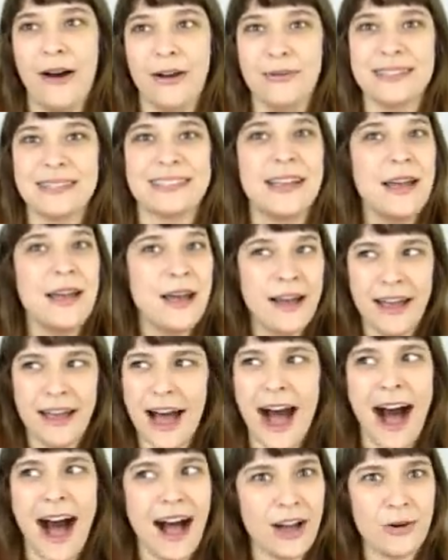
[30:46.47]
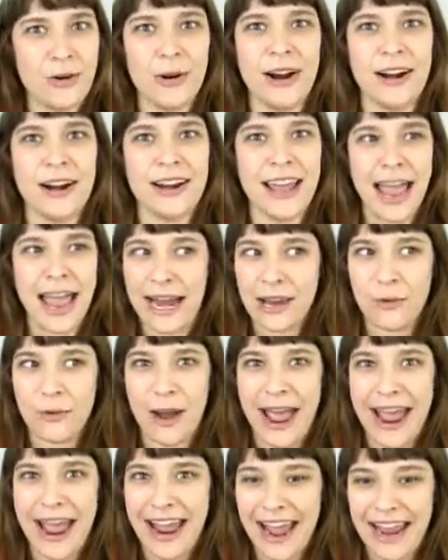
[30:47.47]
It was awkward
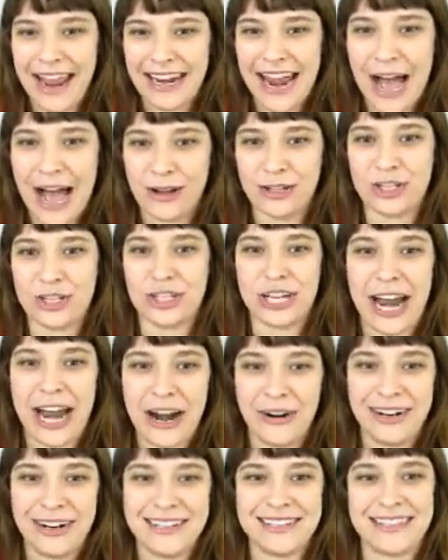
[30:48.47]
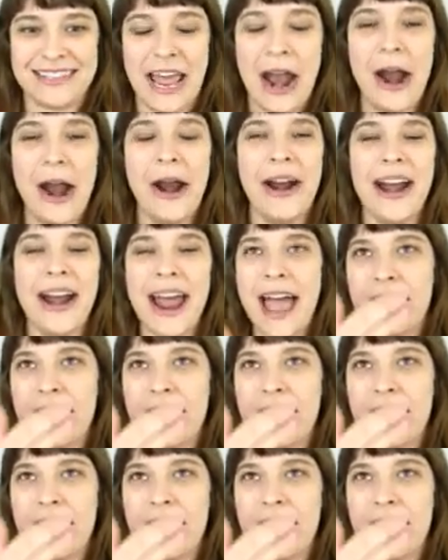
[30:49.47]
anyway, and now Sharon's there.